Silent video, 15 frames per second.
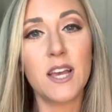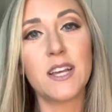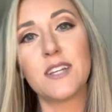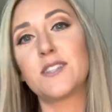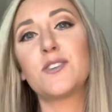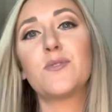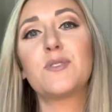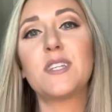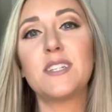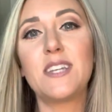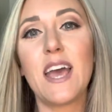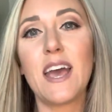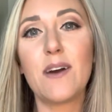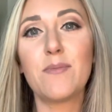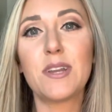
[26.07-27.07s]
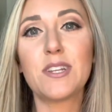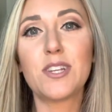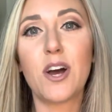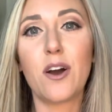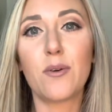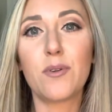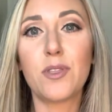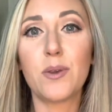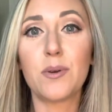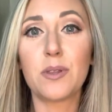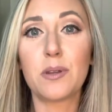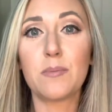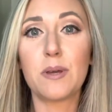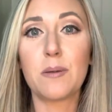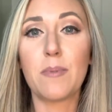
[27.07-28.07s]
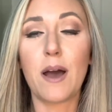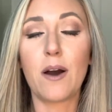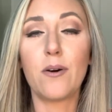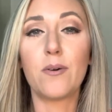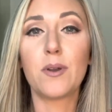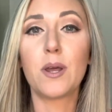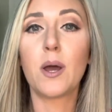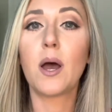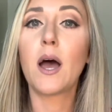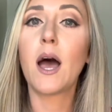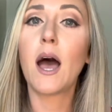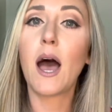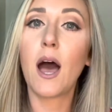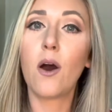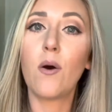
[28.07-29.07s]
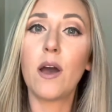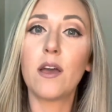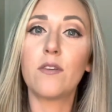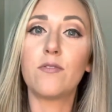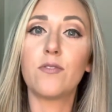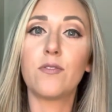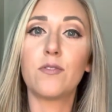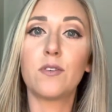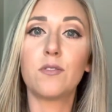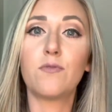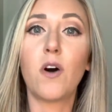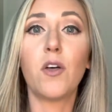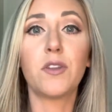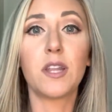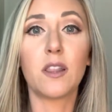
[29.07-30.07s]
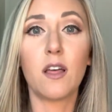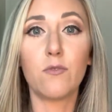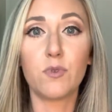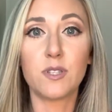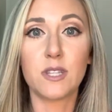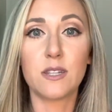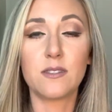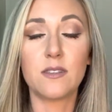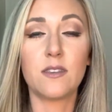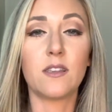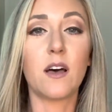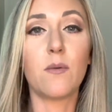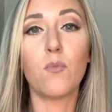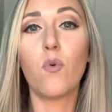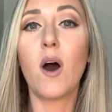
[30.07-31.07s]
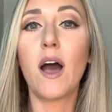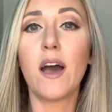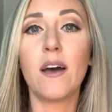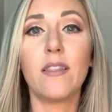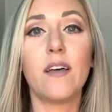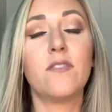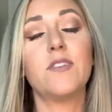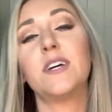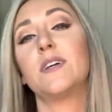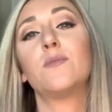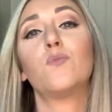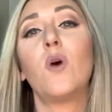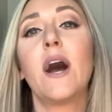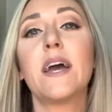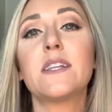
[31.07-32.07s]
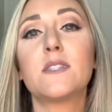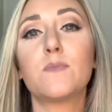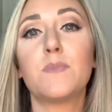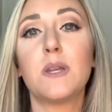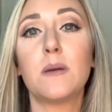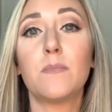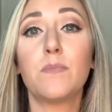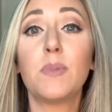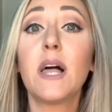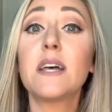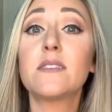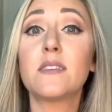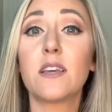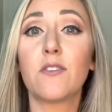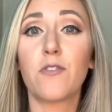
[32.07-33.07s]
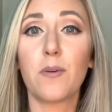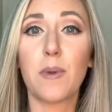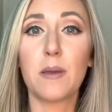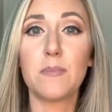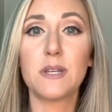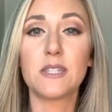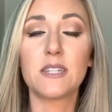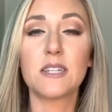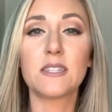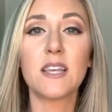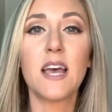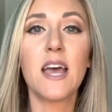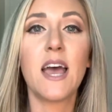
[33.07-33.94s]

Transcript: So today I'm going to talk with you a little bit about how I've fallen in love with Scentsy Club, why I love it, why it's been a blessing for my business,